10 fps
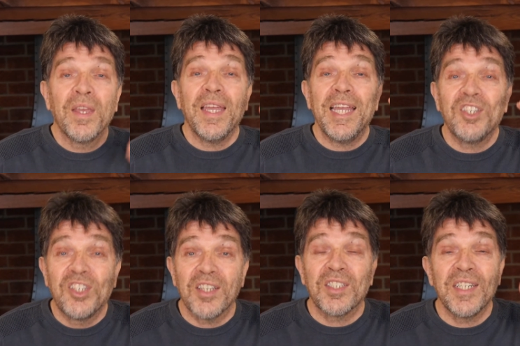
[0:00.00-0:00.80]
it
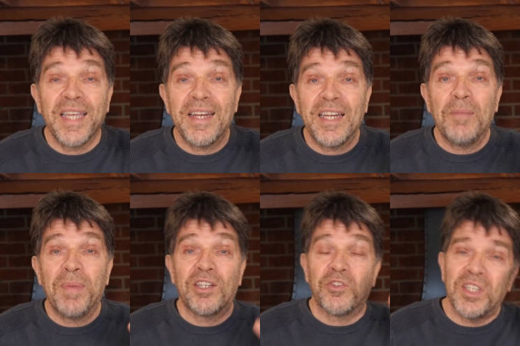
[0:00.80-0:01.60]
doesn't get any
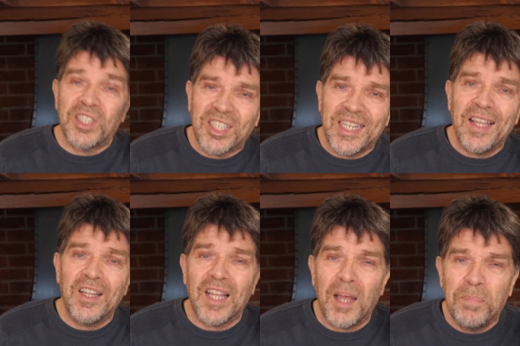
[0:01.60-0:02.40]
better. It's
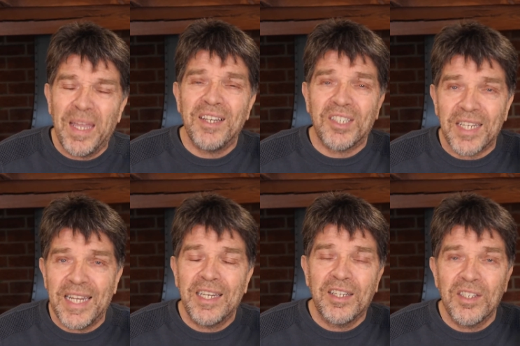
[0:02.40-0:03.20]
still a bit
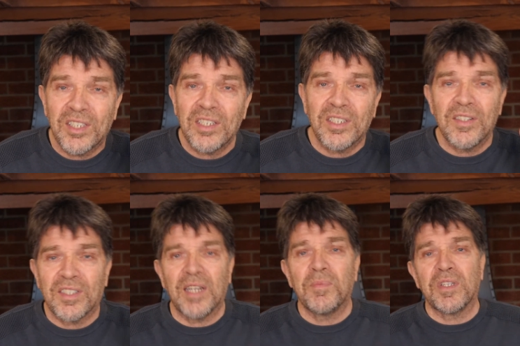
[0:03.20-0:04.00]
inconsistent
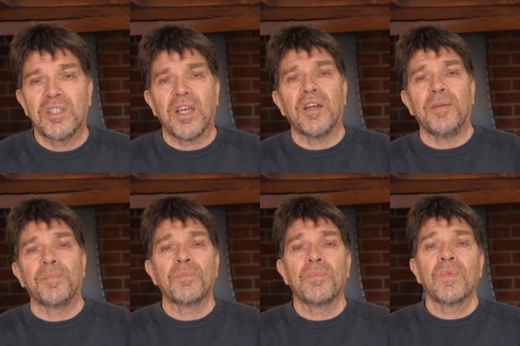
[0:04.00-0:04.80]
some of the time.
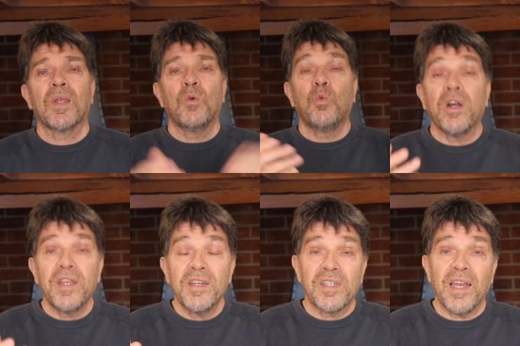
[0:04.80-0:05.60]
Why
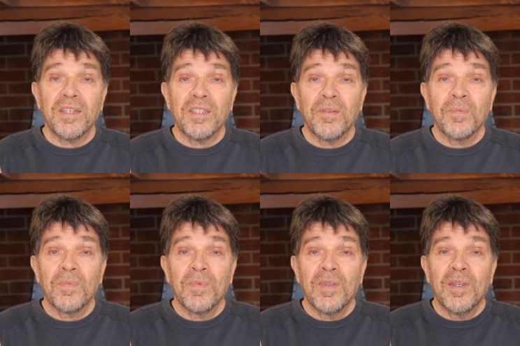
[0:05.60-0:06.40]
is that?
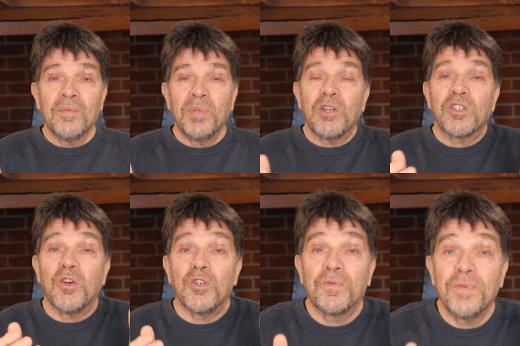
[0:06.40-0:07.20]
Because
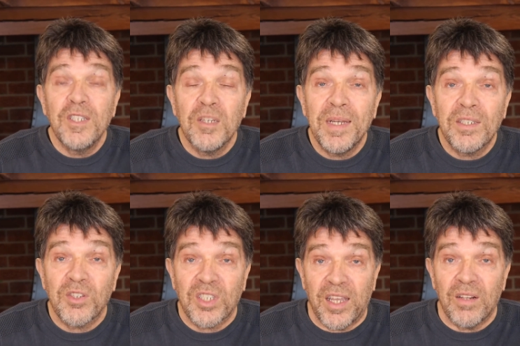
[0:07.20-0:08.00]
those fundamental
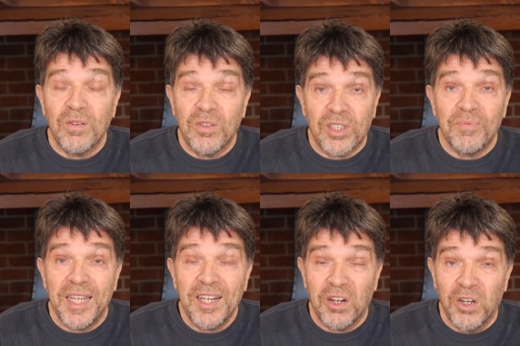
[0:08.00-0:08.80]
skills
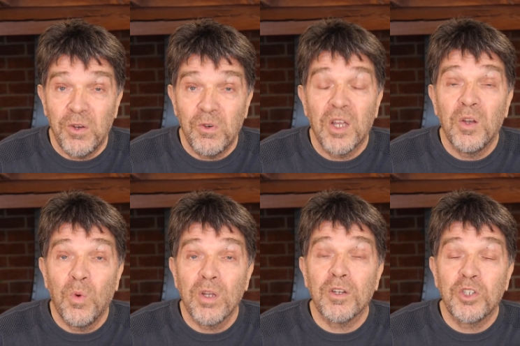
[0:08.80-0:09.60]
include
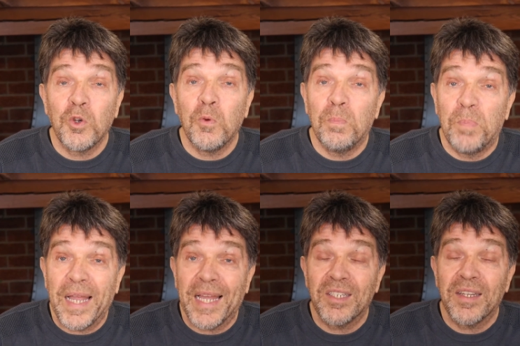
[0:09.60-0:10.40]
one or two
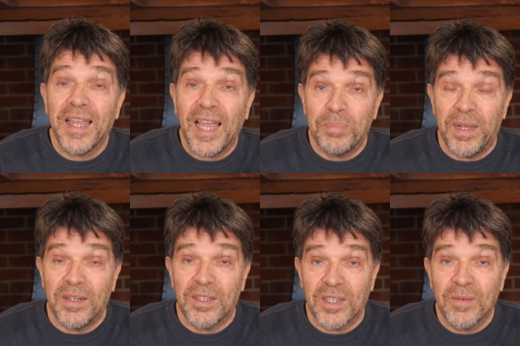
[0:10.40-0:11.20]
bad
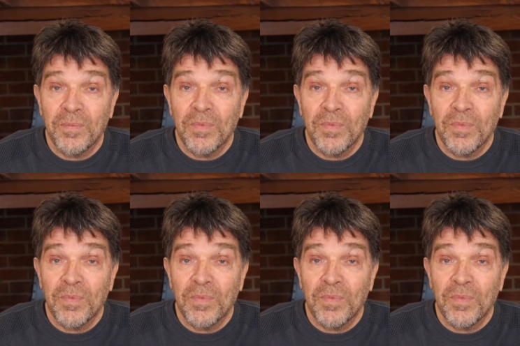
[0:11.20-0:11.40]
habits,